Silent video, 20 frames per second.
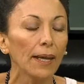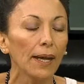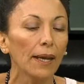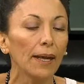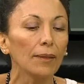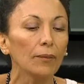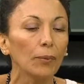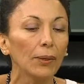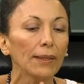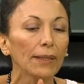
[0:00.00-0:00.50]

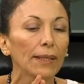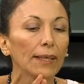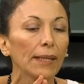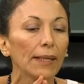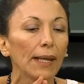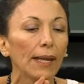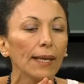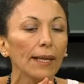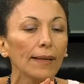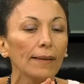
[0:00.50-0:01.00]
And what he
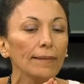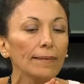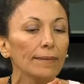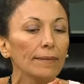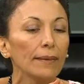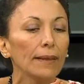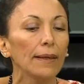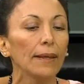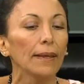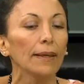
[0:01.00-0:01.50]
likes is
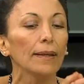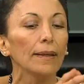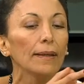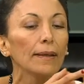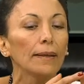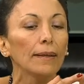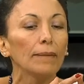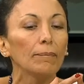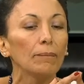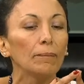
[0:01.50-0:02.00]

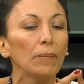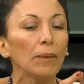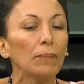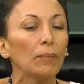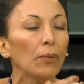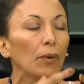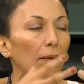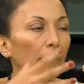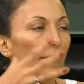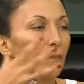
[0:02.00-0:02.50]

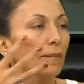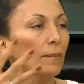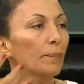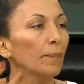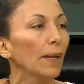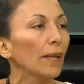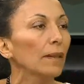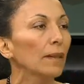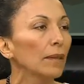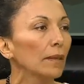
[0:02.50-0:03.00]
people
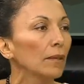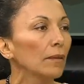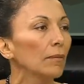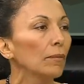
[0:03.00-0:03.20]
respect